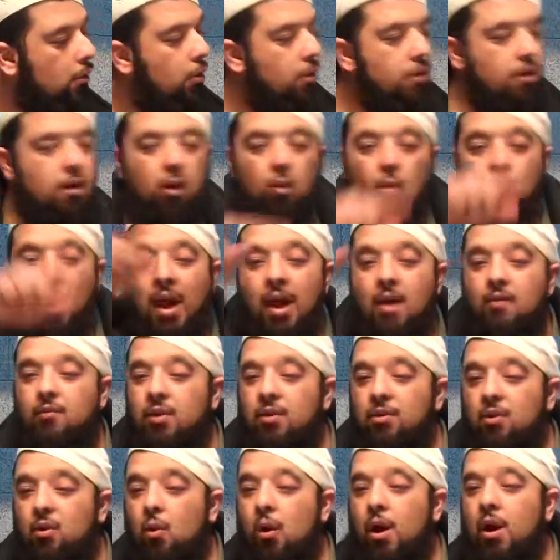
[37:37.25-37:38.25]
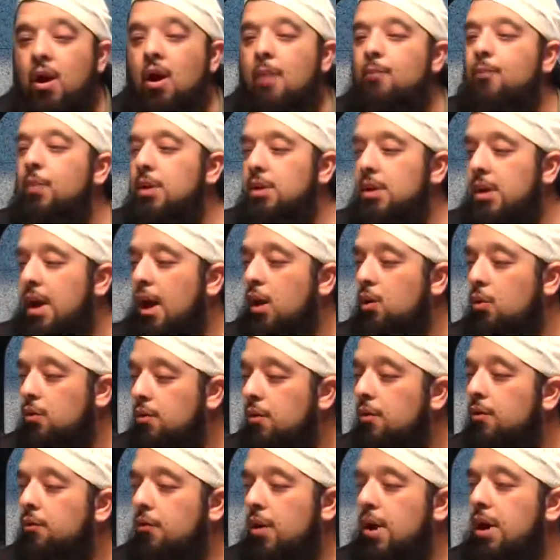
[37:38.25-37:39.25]
when their wave is going up and
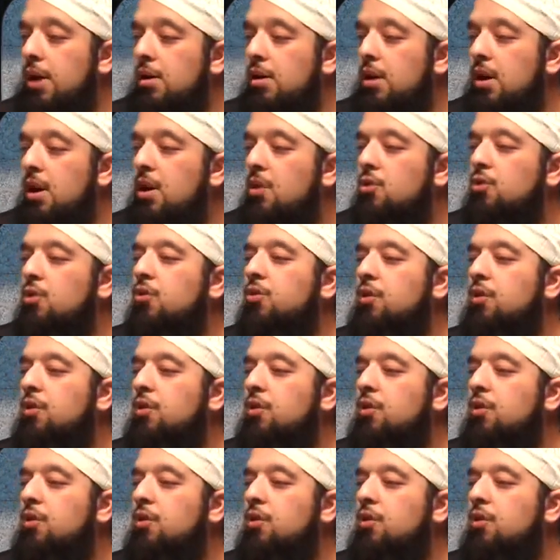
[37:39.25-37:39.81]
down, right?